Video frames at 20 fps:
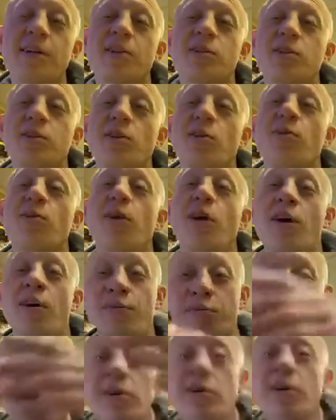So our
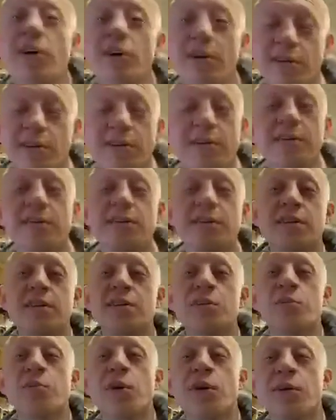front yard
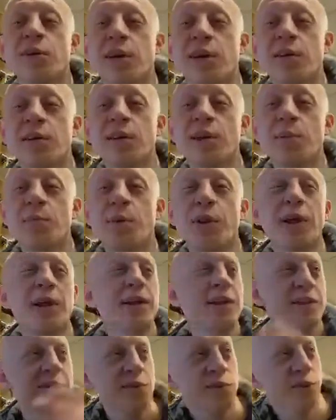is where they play,
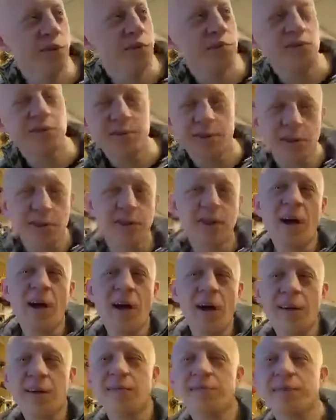and it's
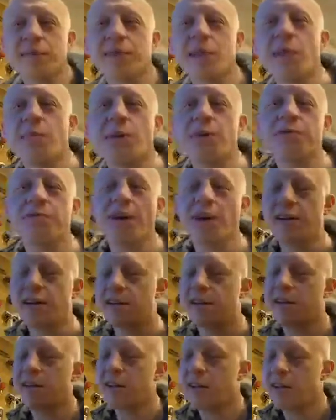kind of semi-fenced.